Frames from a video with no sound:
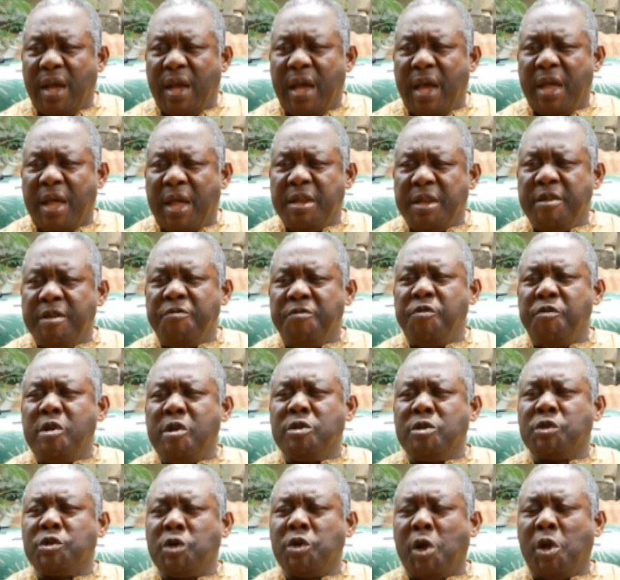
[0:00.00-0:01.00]
and if you
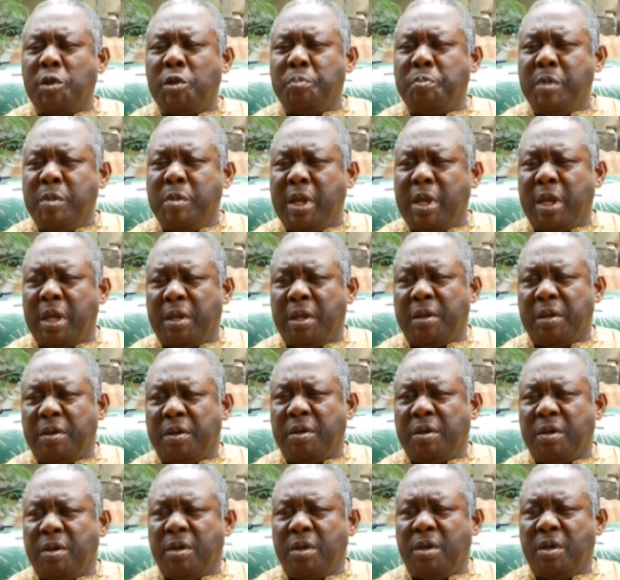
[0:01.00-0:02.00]
insult me,
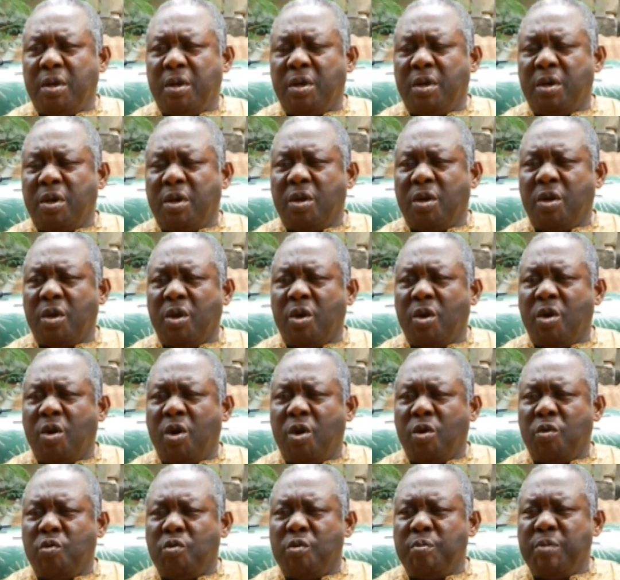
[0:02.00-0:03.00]

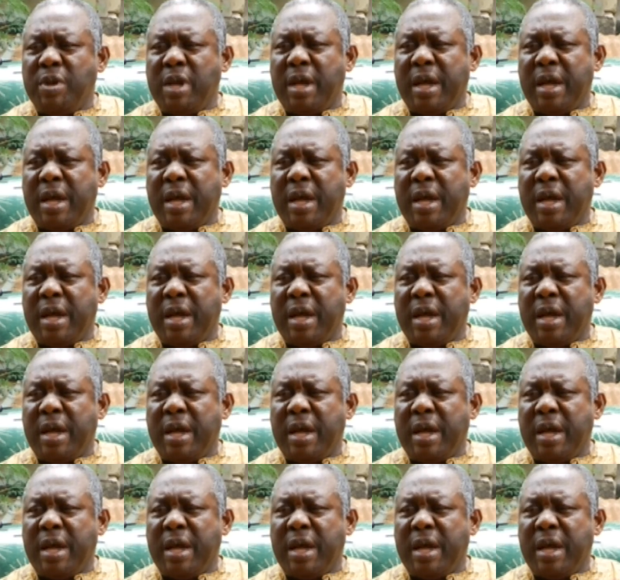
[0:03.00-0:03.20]
God will be